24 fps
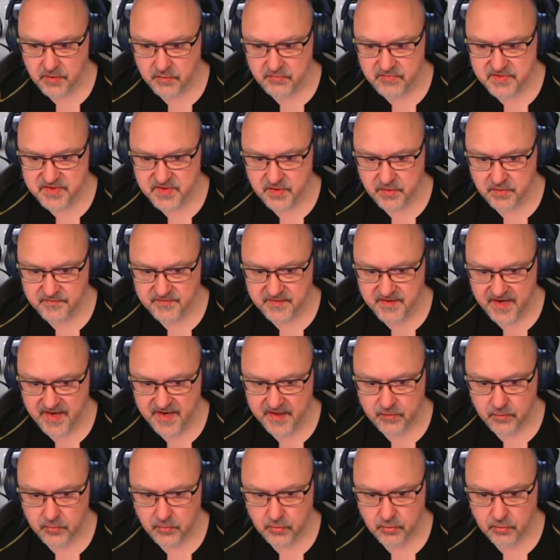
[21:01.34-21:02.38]
not resolved
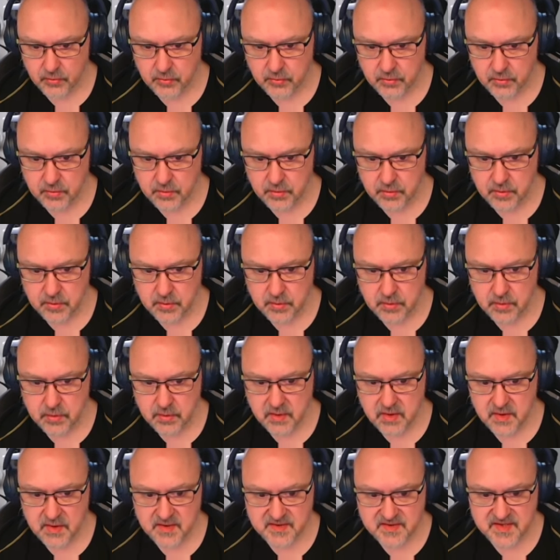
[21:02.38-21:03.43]
at all.
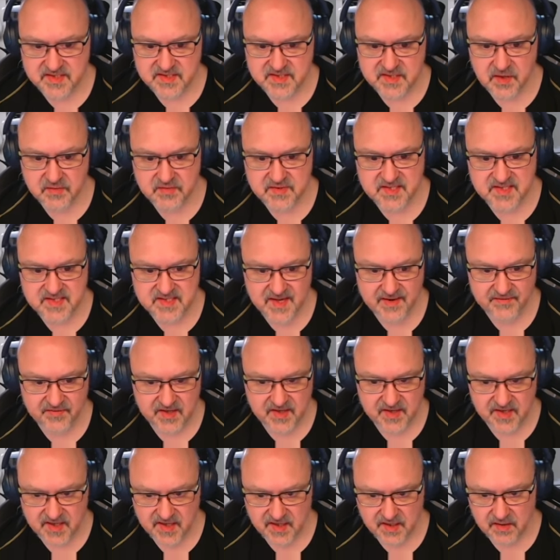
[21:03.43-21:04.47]
There's no
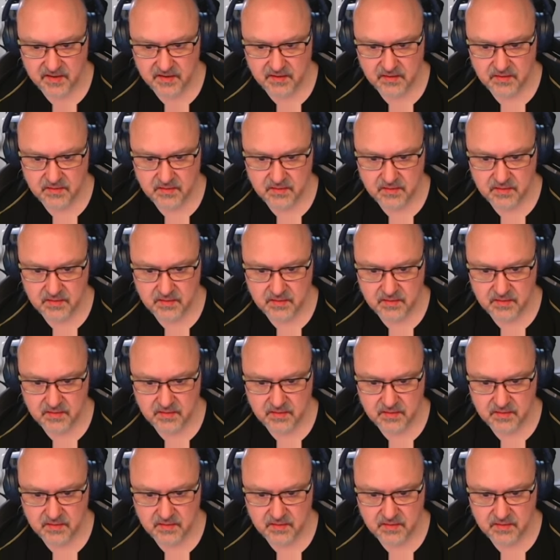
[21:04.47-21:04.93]
seven here.